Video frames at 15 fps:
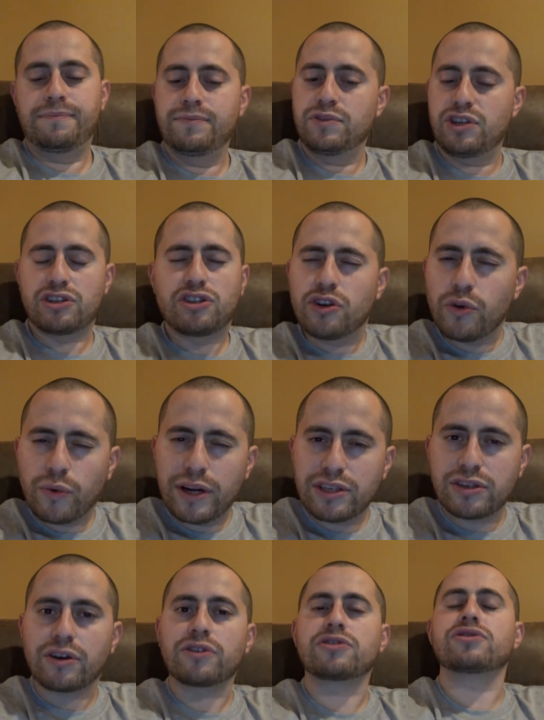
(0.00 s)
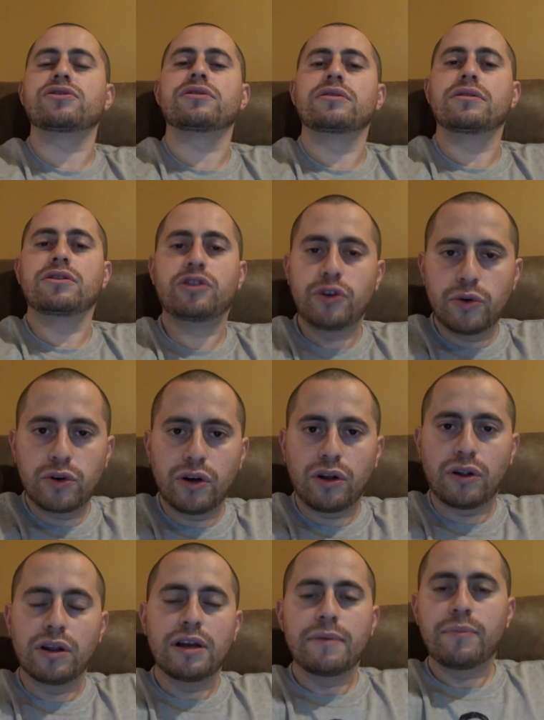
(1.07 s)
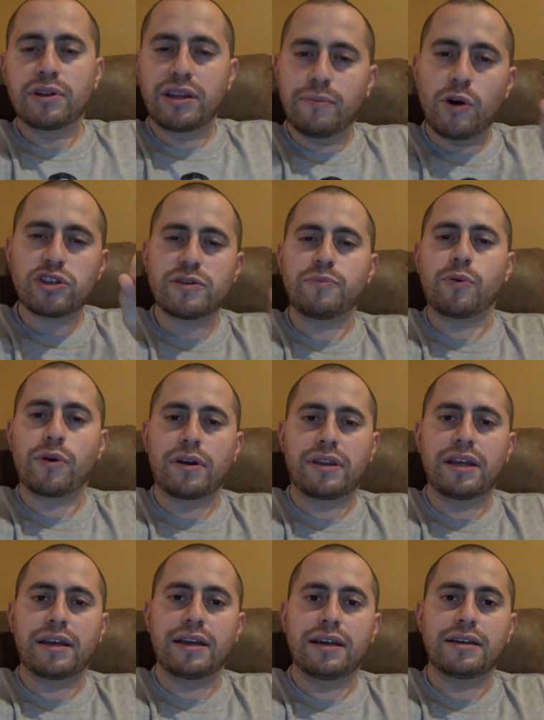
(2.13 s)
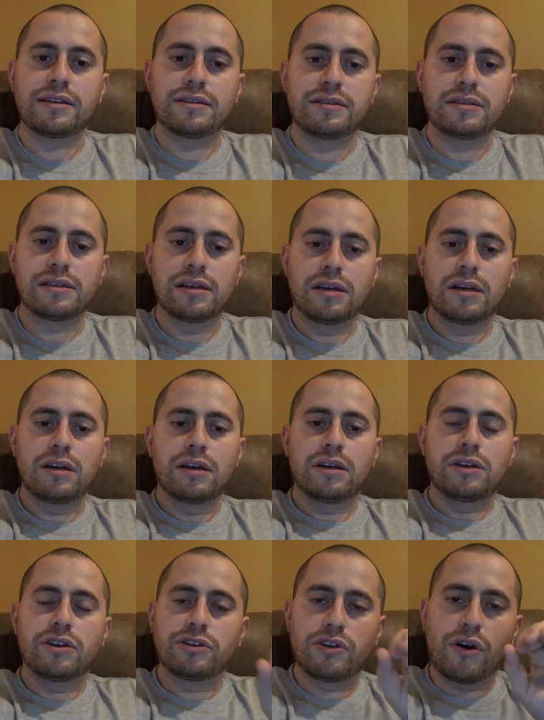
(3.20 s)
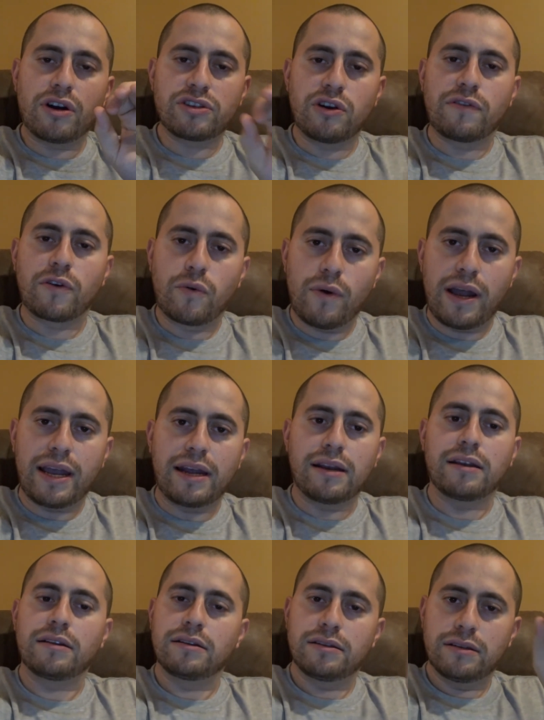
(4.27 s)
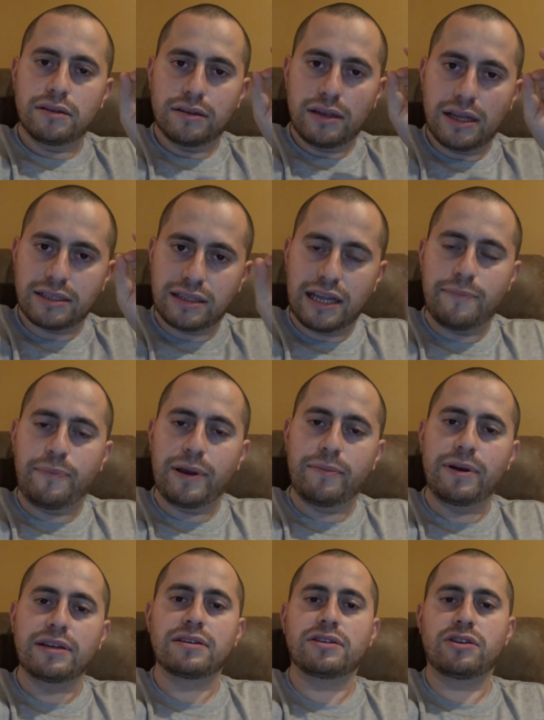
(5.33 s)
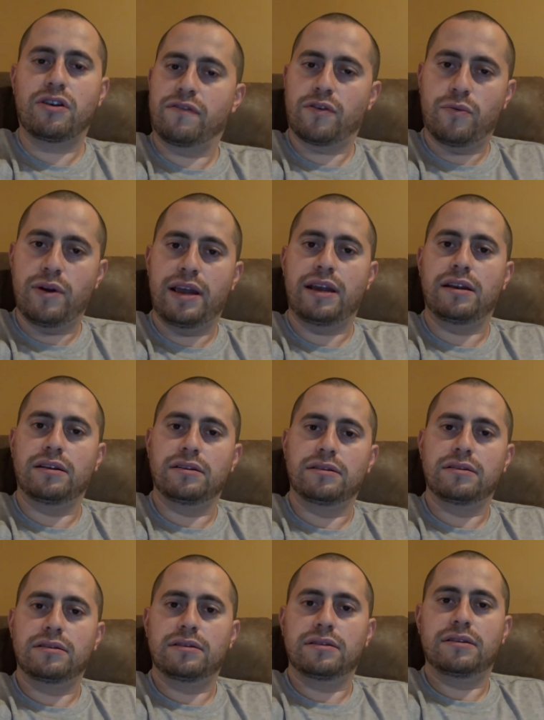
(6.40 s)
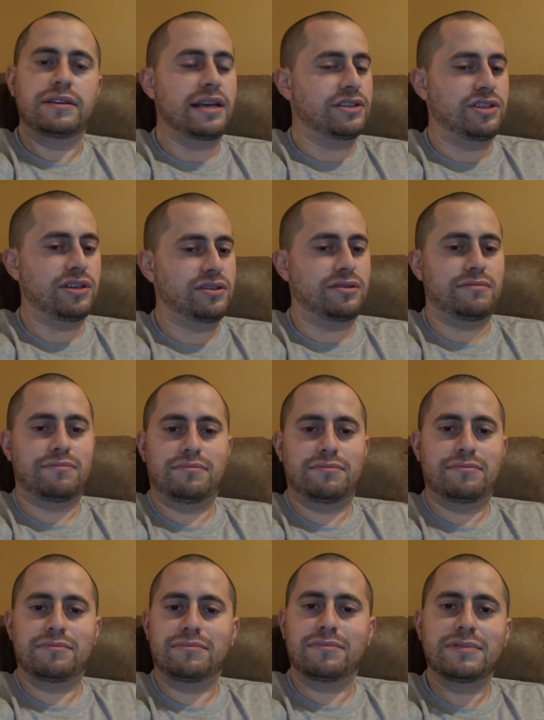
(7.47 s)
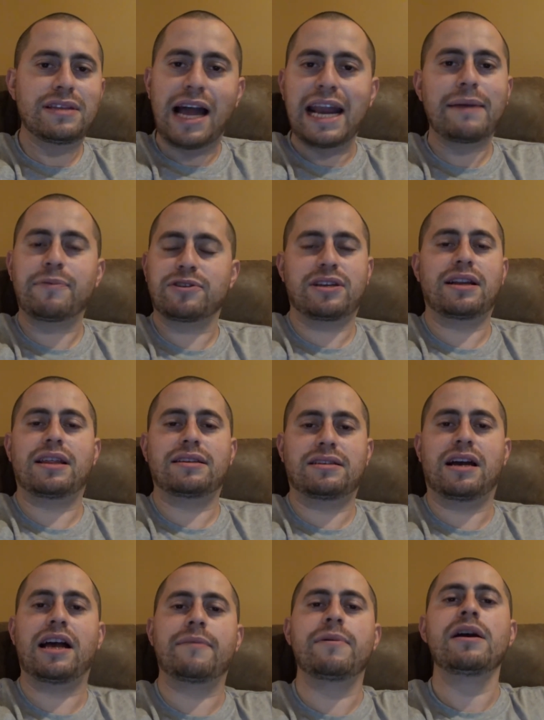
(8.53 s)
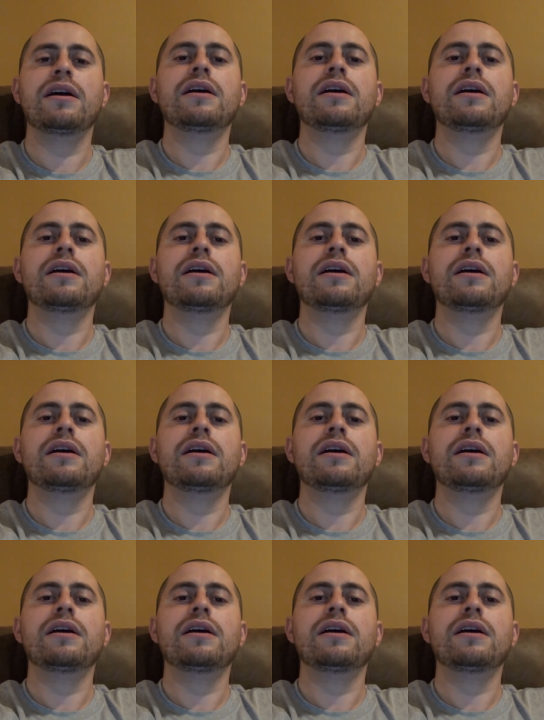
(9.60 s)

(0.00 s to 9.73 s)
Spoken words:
Just do research, Google. But the most important thing is your dog's overweight. It's limping because it's overweight. That's just 90% of the time,